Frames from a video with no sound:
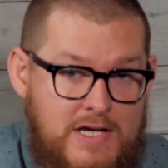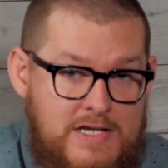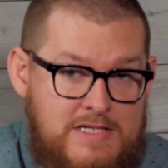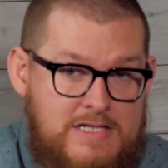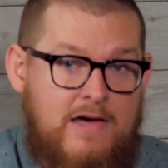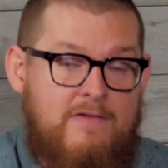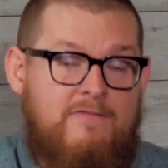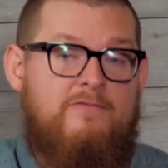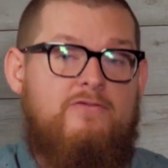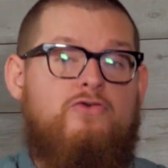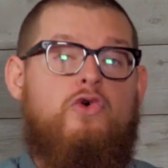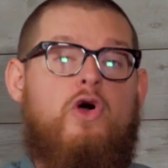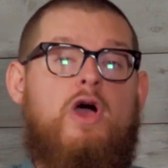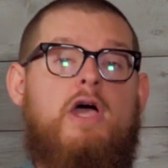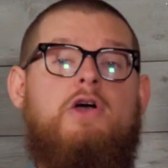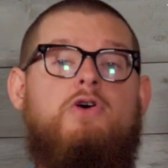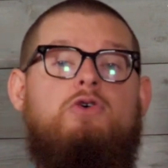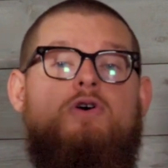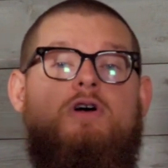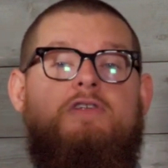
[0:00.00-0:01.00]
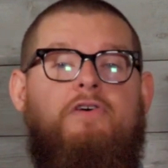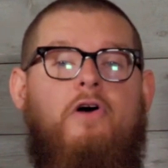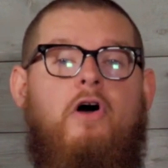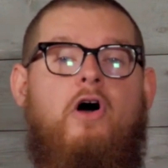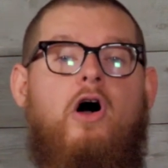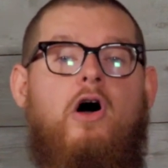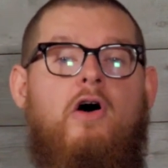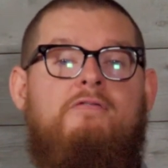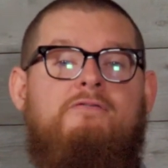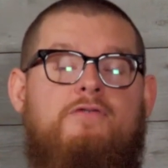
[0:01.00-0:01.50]
is a fragrant
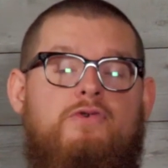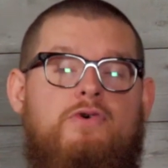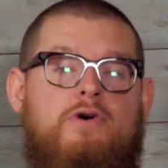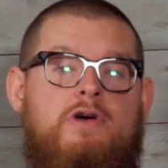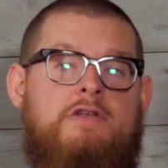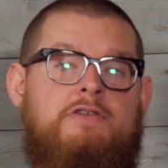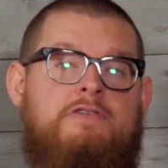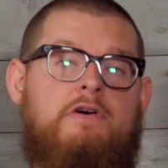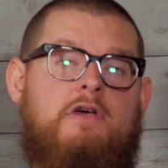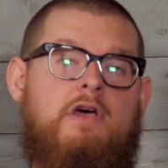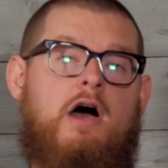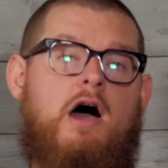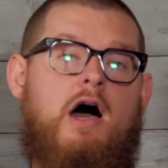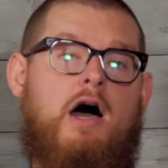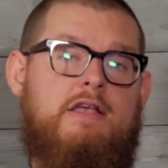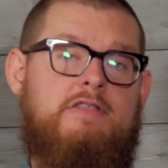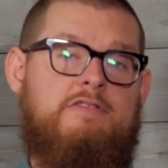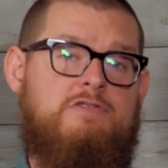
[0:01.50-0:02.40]
offering to God.